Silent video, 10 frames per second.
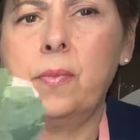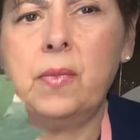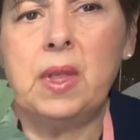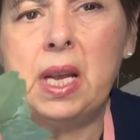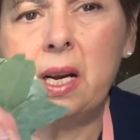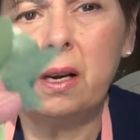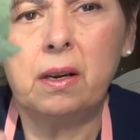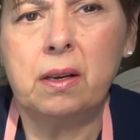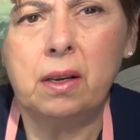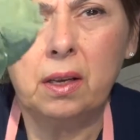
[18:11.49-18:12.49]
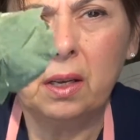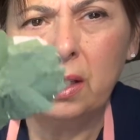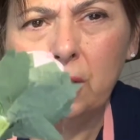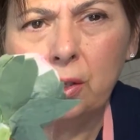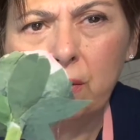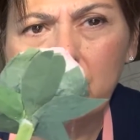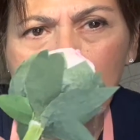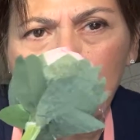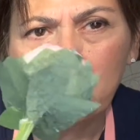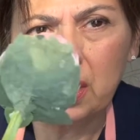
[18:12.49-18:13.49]
There. So you've
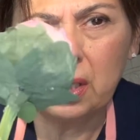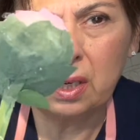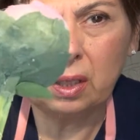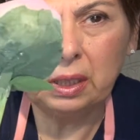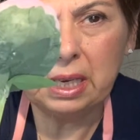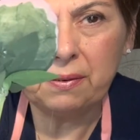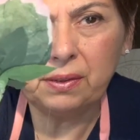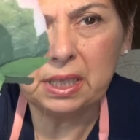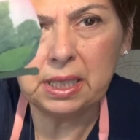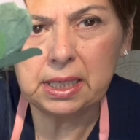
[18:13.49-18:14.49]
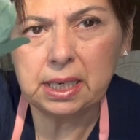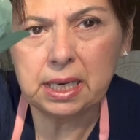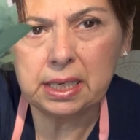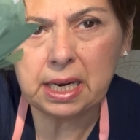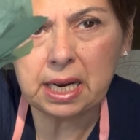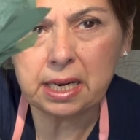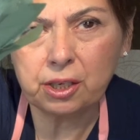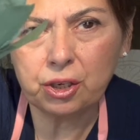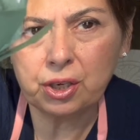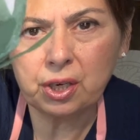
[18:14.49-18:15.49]
got all the little leaflets
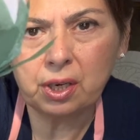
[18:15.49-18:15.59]
attached